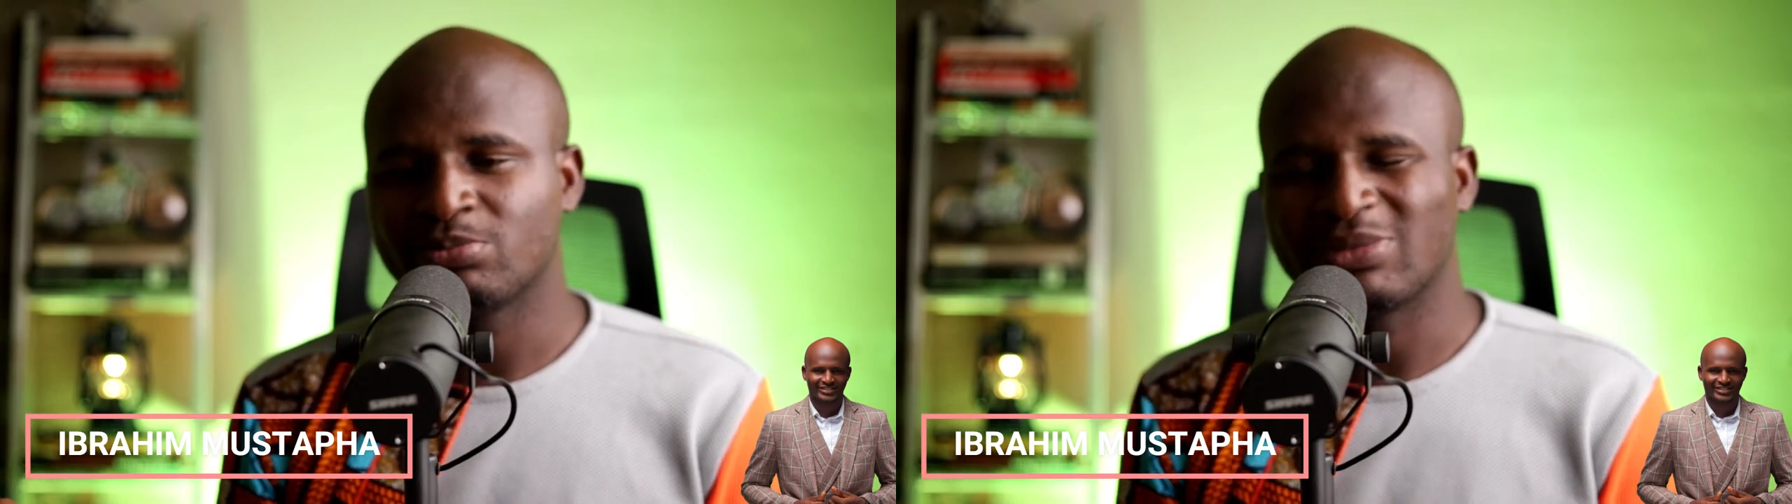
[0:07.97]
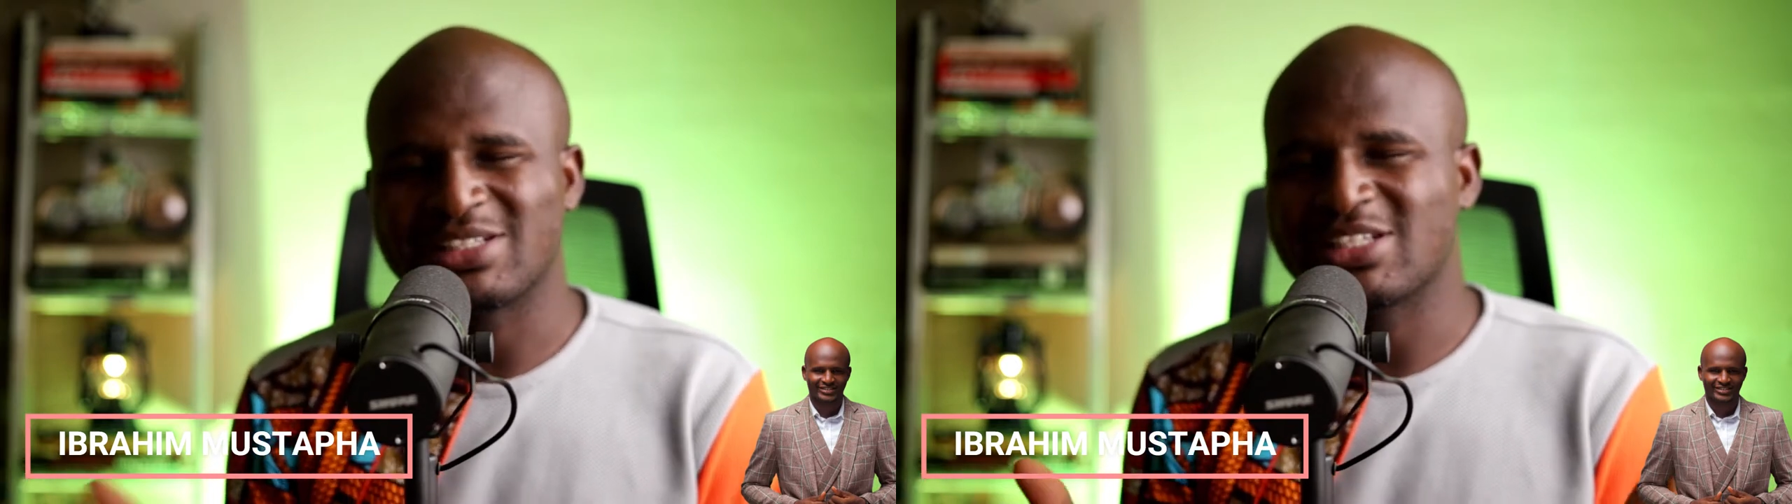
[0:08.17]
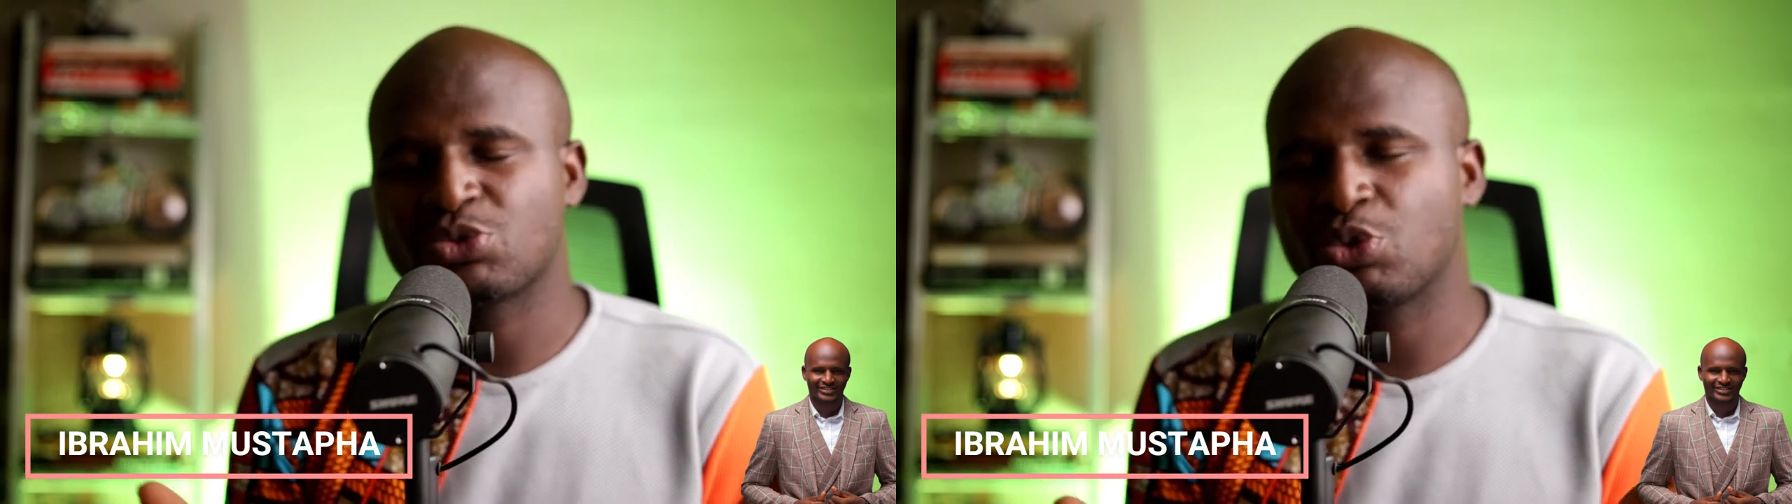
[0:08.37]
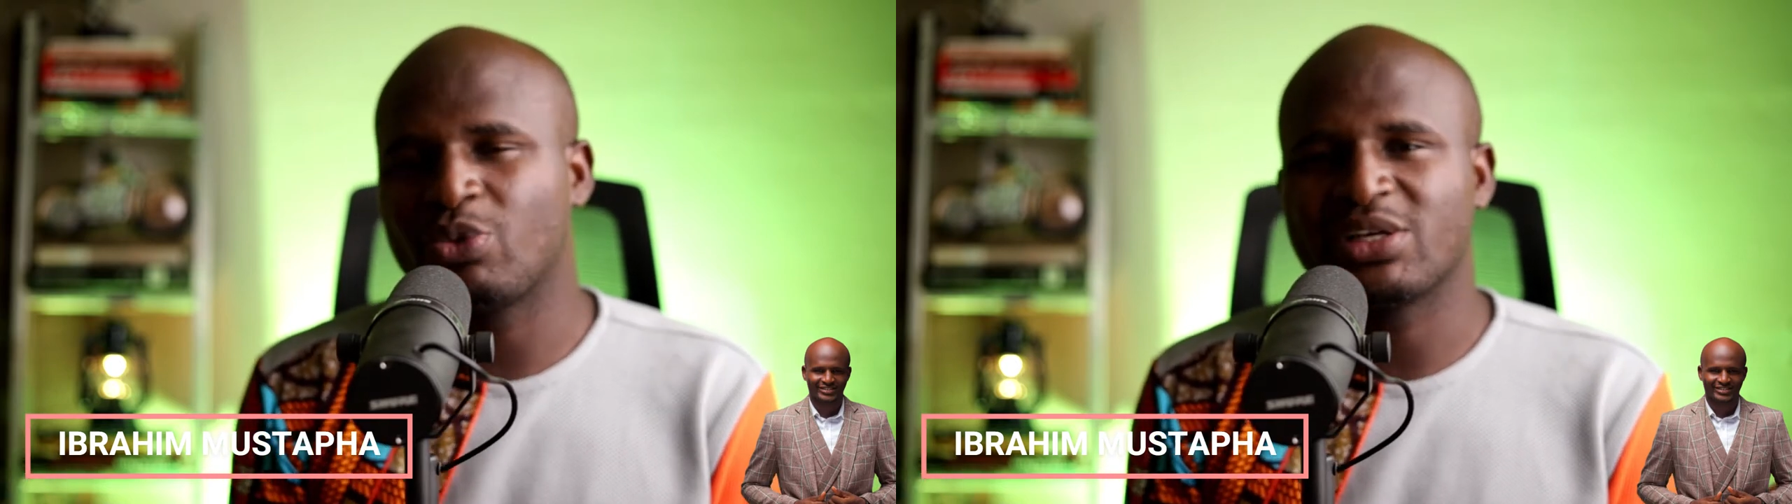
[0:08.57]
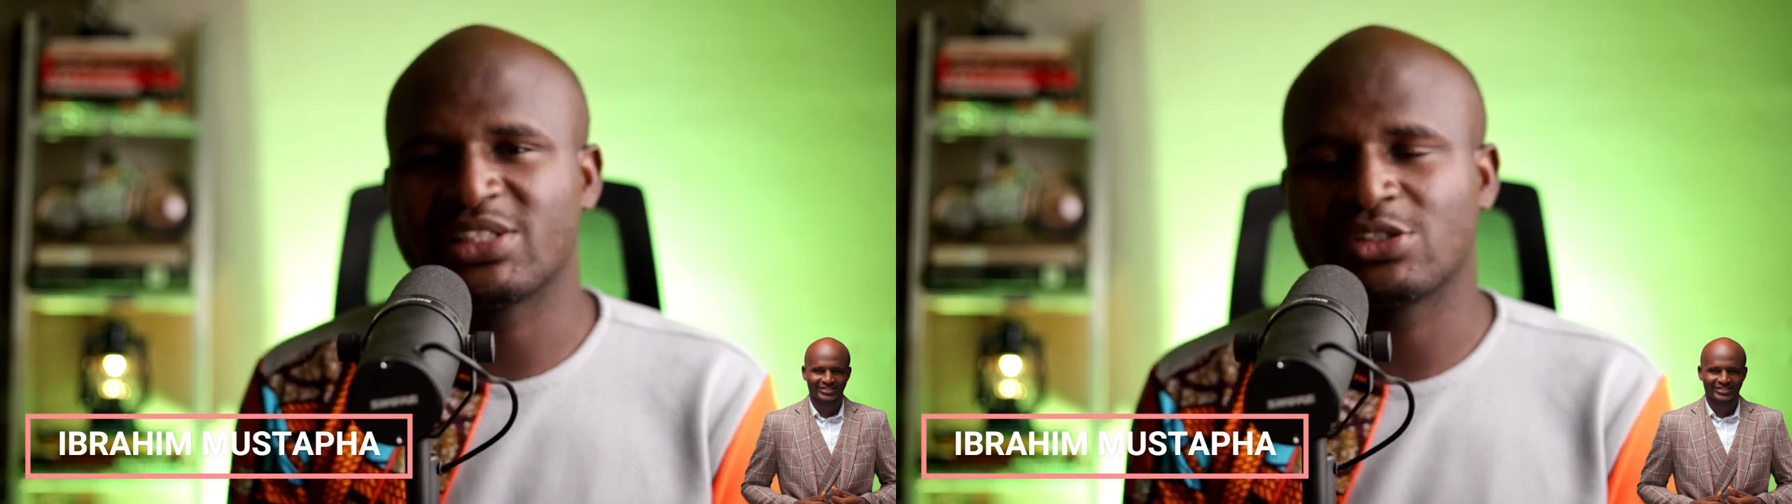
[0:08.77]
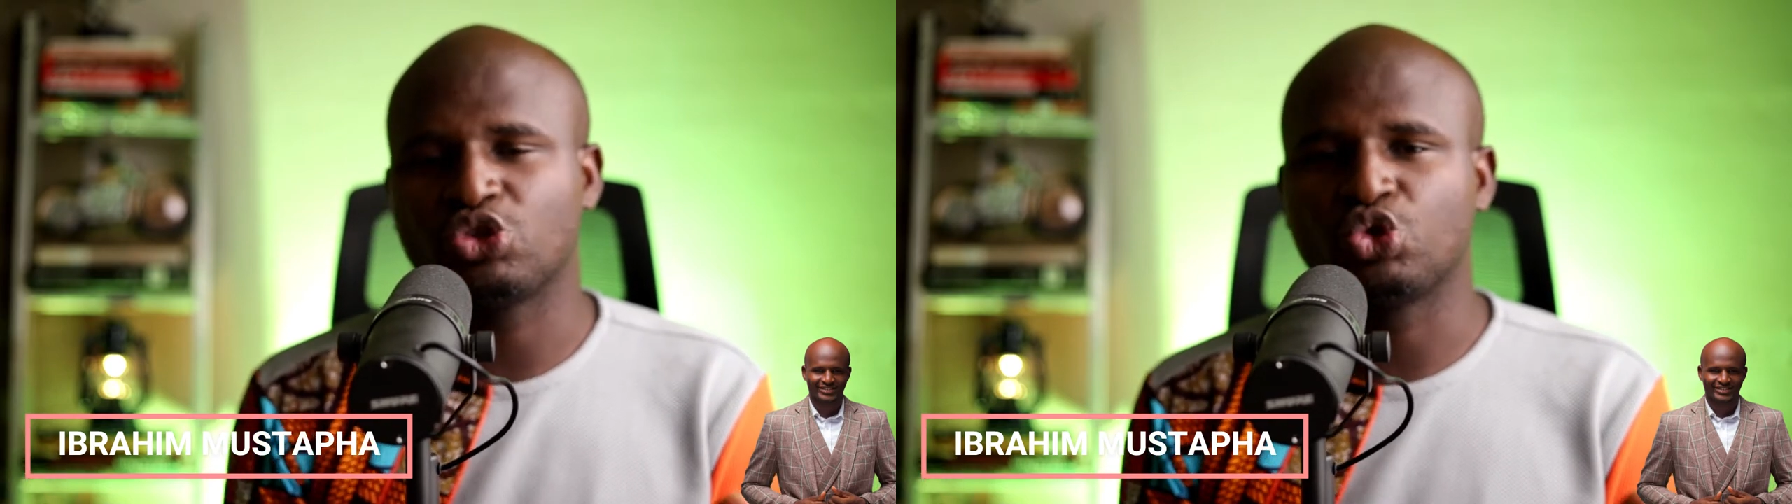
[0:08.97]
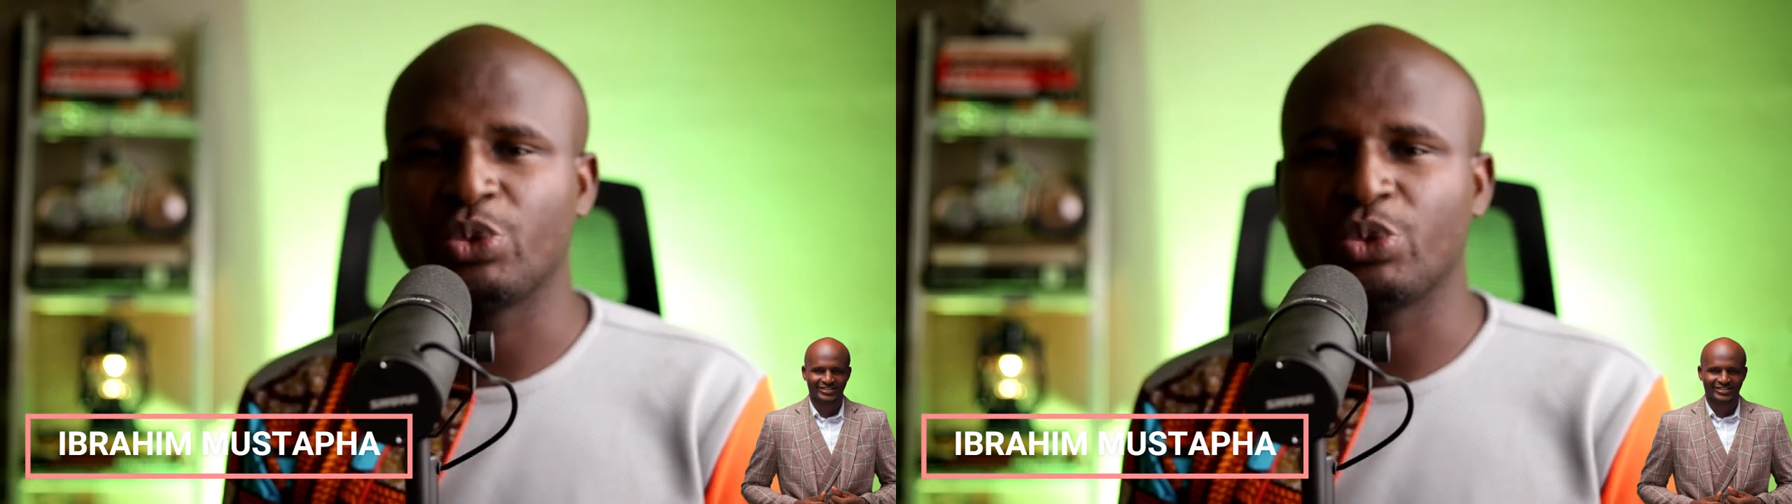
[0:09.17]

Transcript: The things we wanted to do,